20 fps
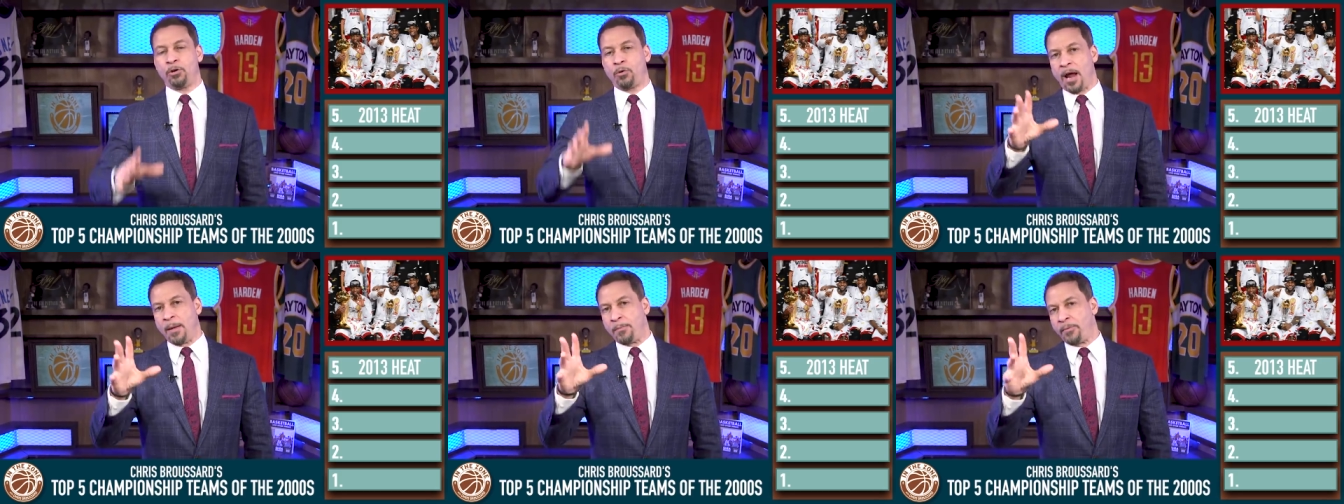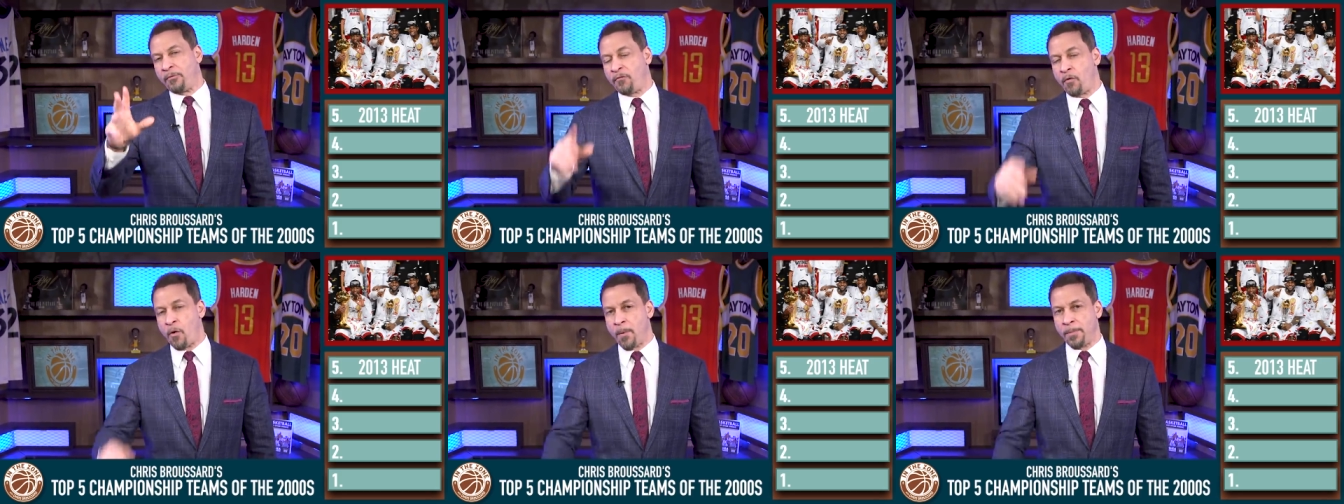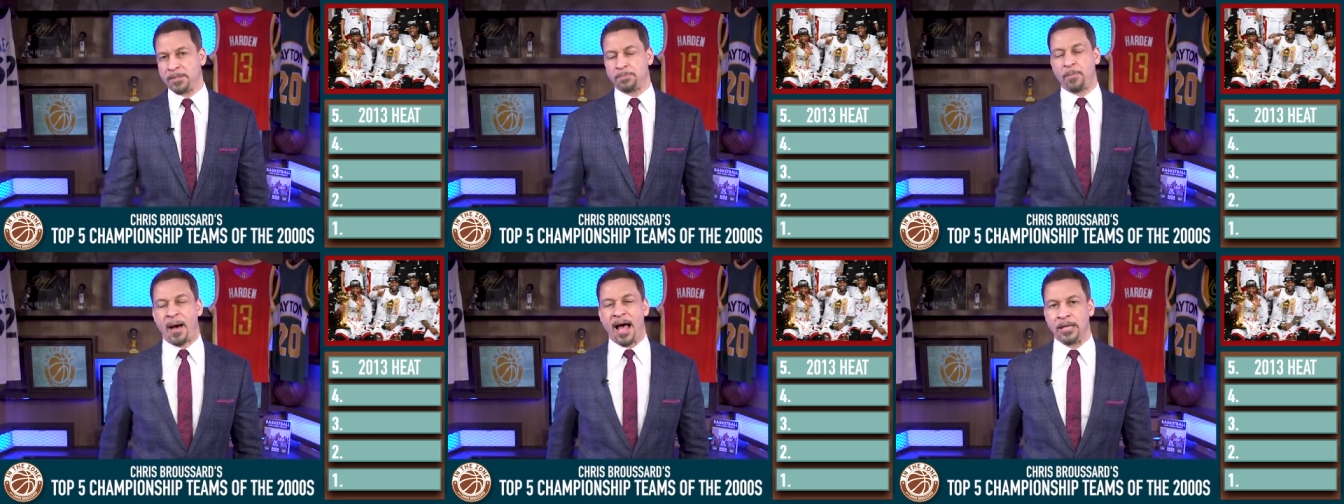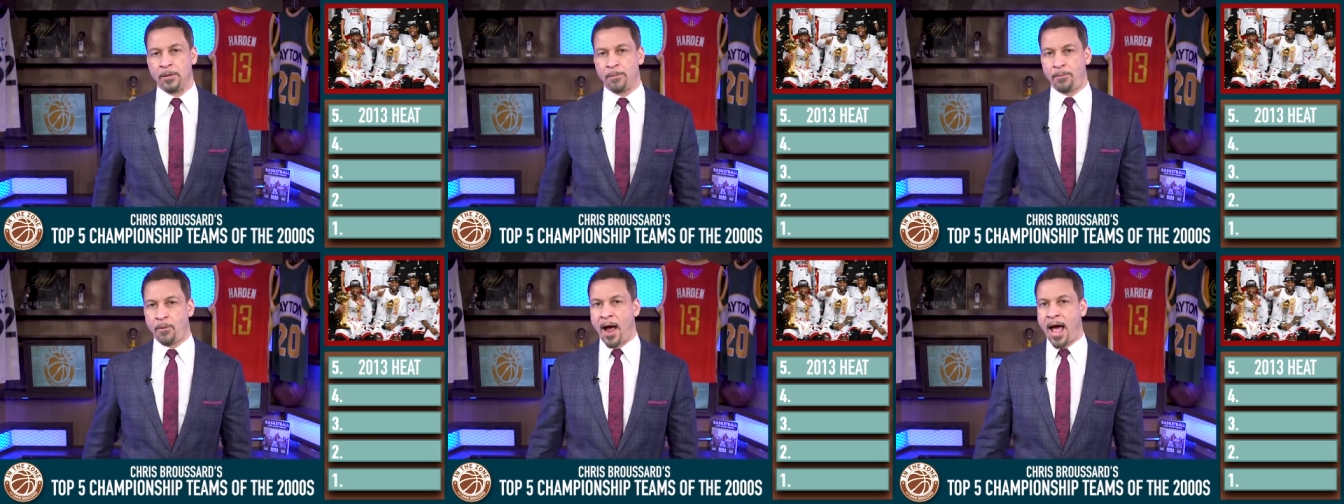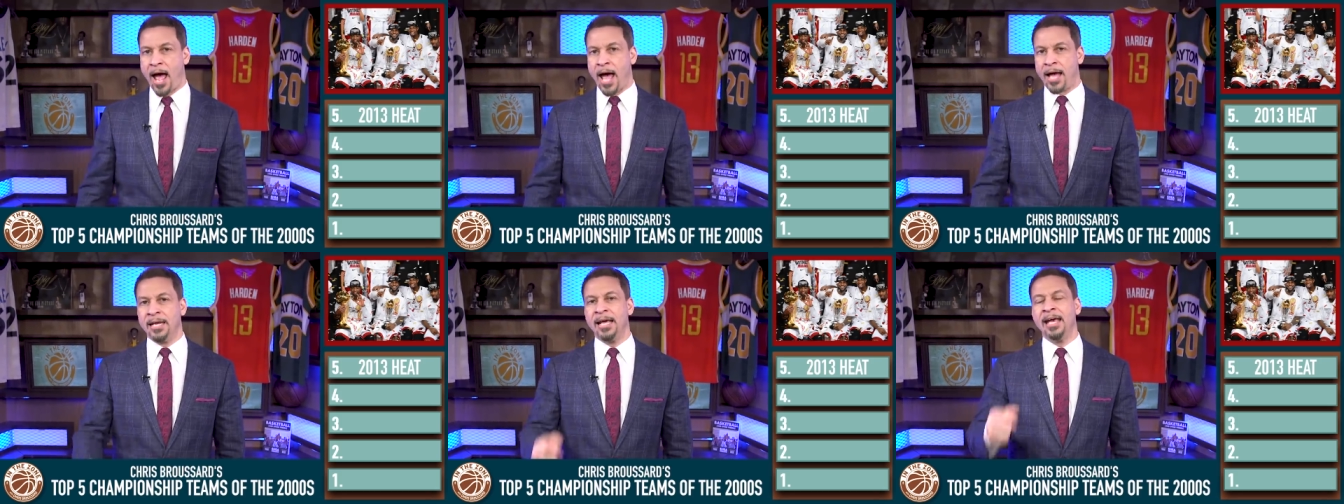Great performance by
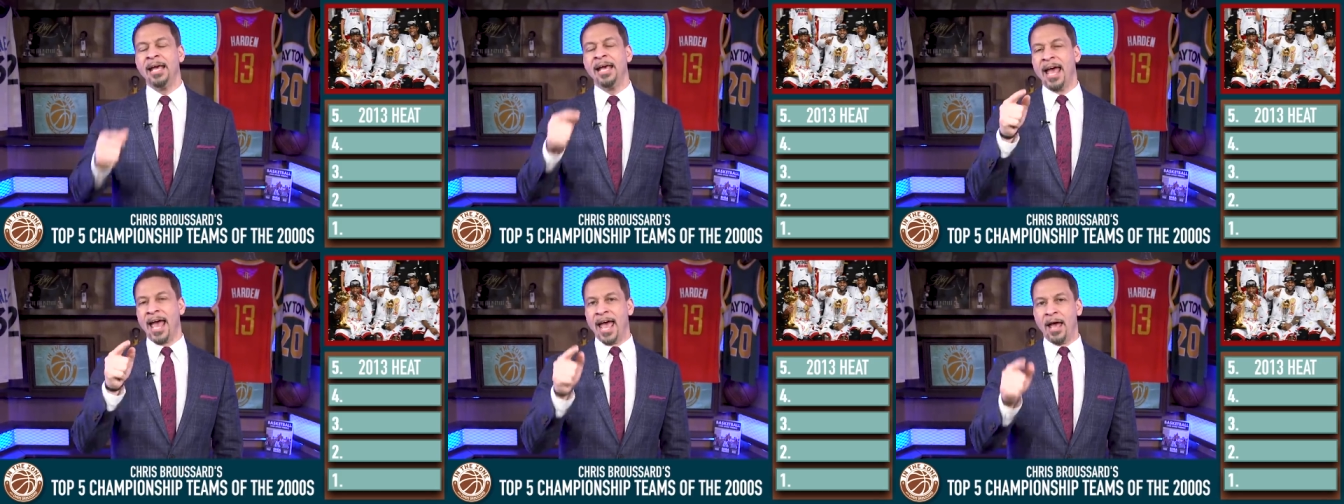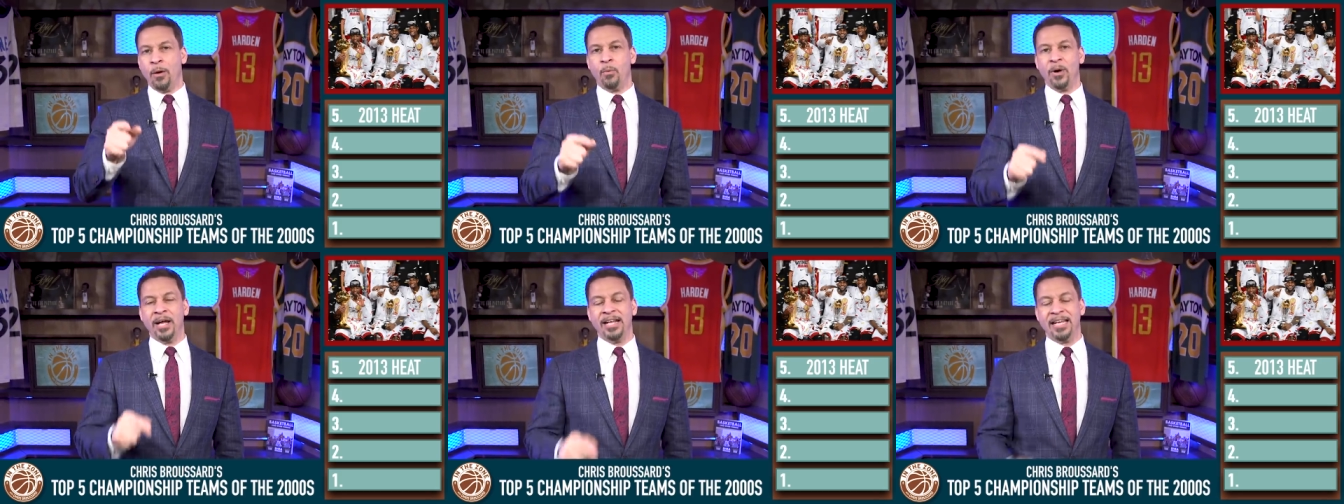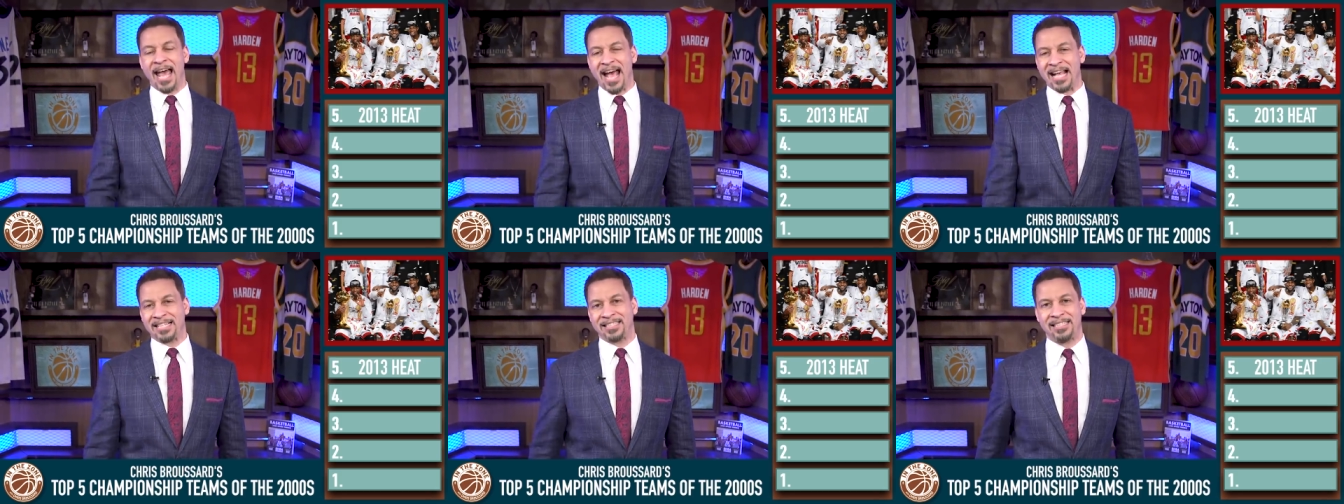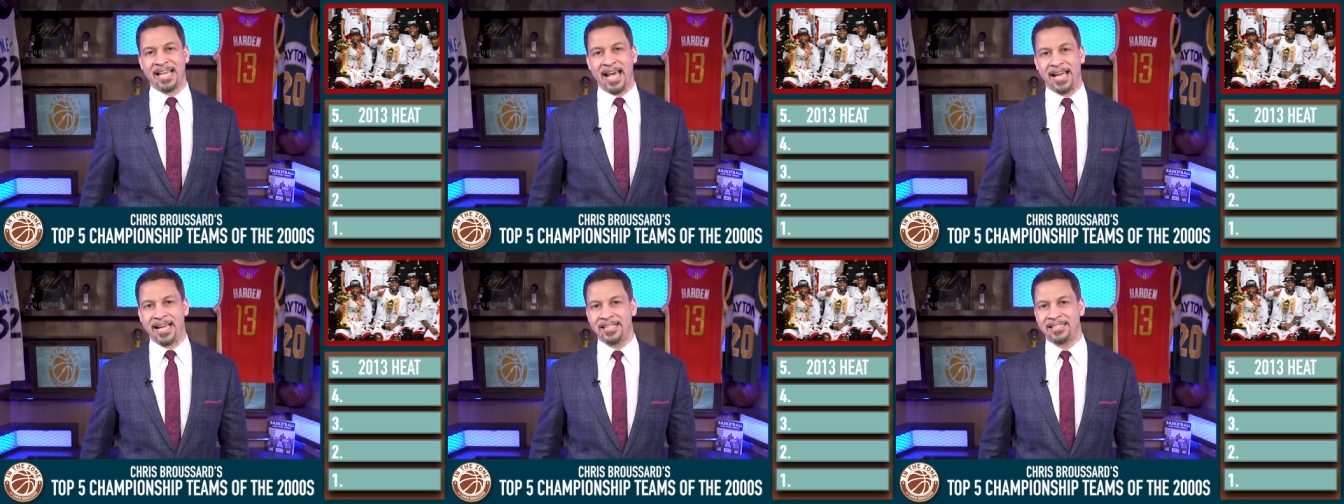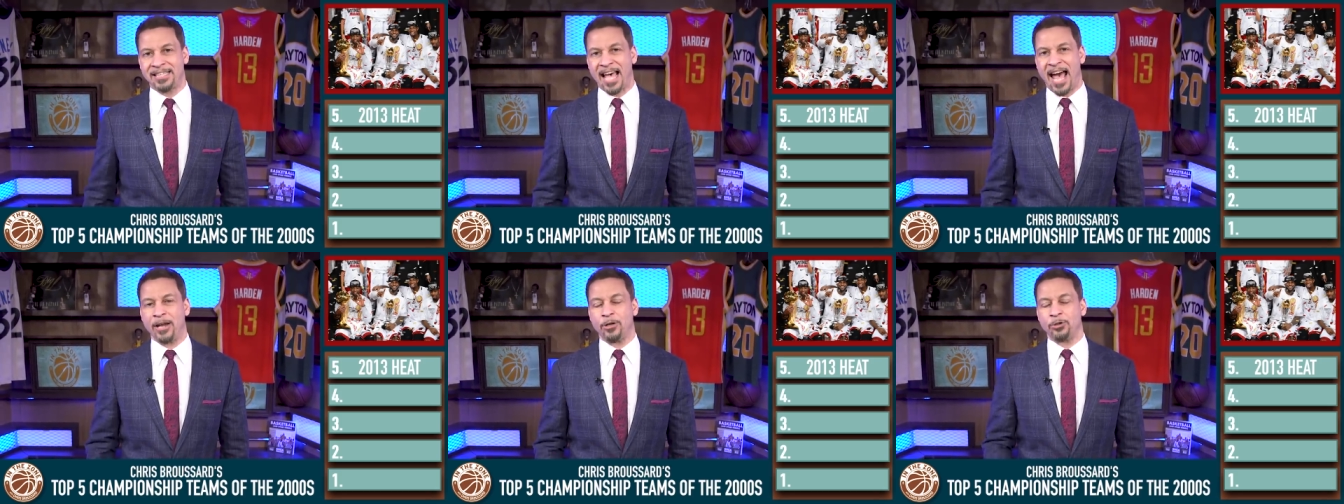LeBron and win that second
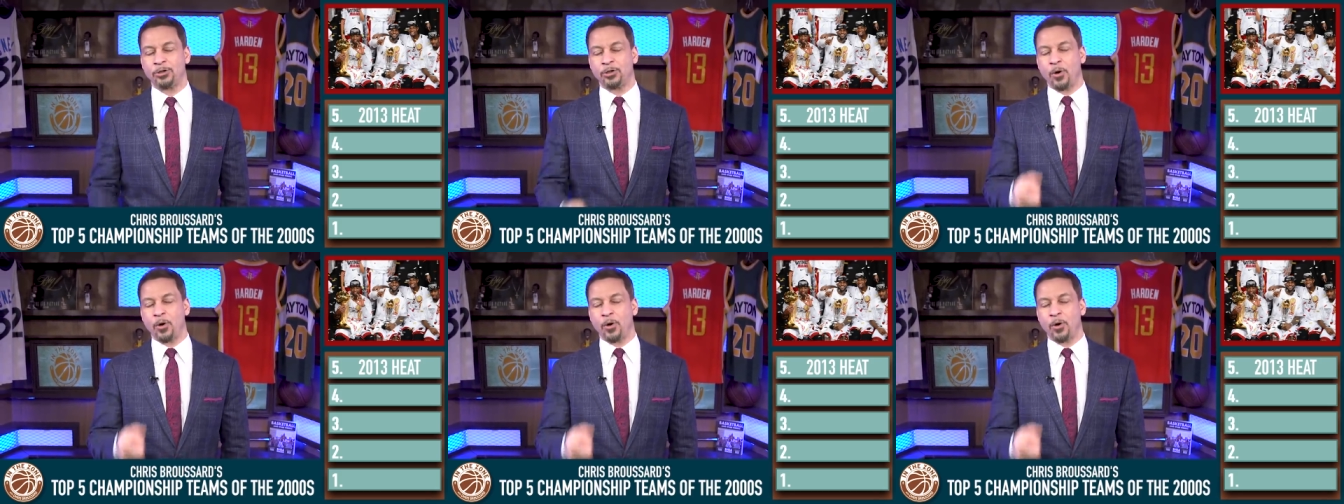title.